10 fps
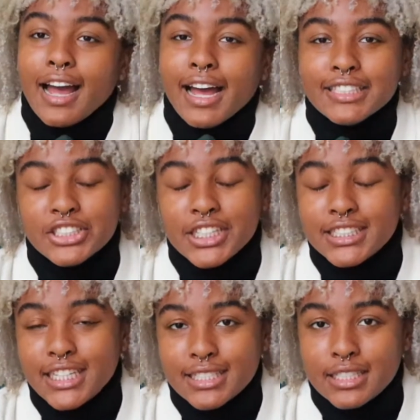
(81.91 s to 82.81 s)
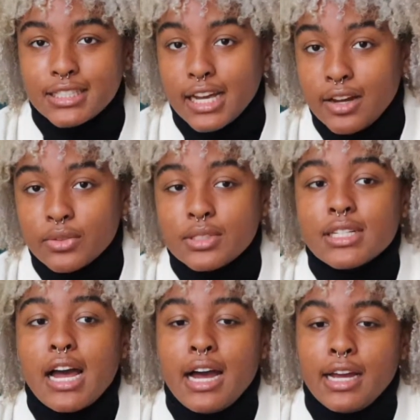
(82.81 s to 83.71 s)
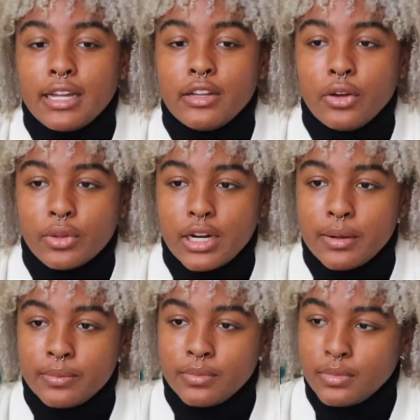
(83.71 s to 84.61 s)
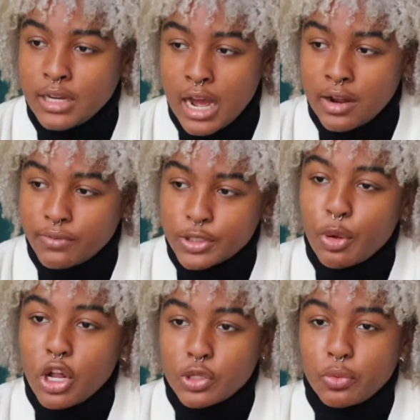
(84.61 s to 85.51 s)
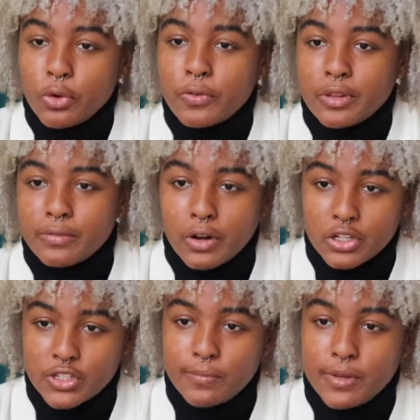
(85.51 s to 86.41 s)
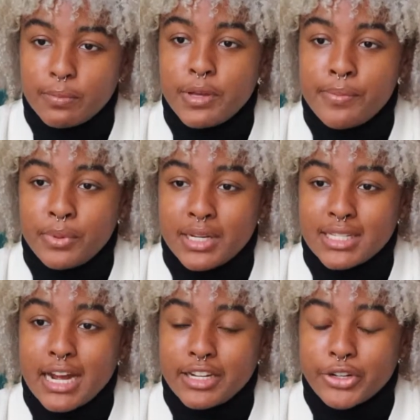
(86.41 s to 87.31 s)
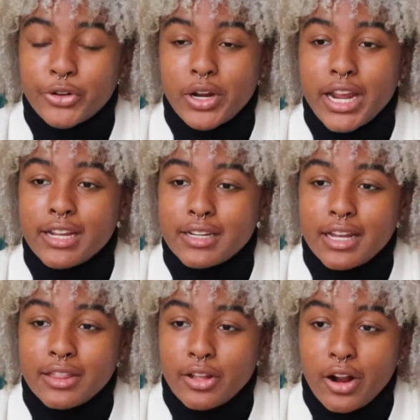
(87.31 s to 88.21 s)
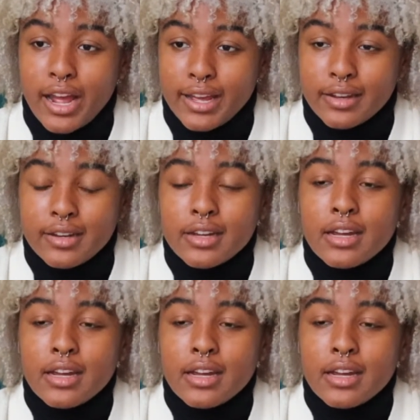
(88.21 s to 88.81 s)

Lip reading: As cheesy as it sounds, I know that I'm not responsible for the version of me people decide to create in their head,